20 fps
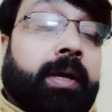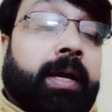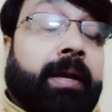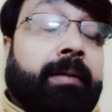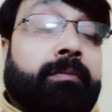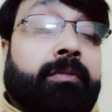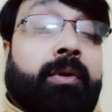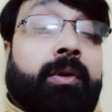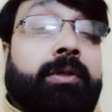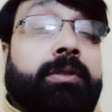I
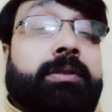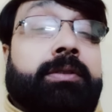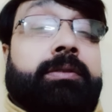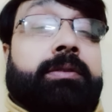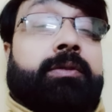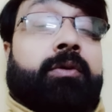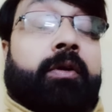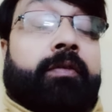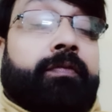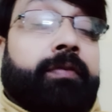am
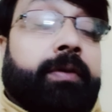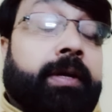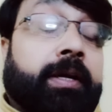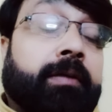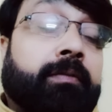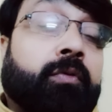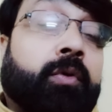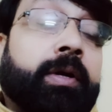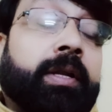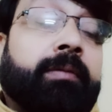not
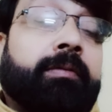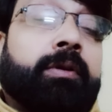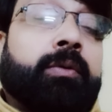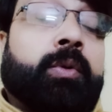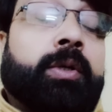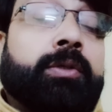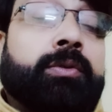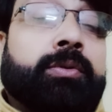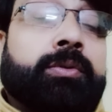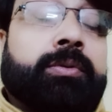confident what he will
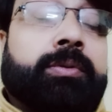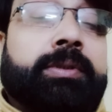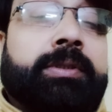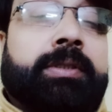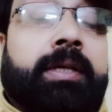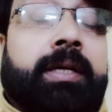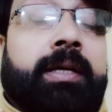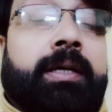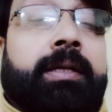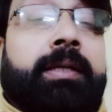going to do in
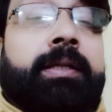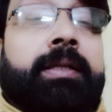the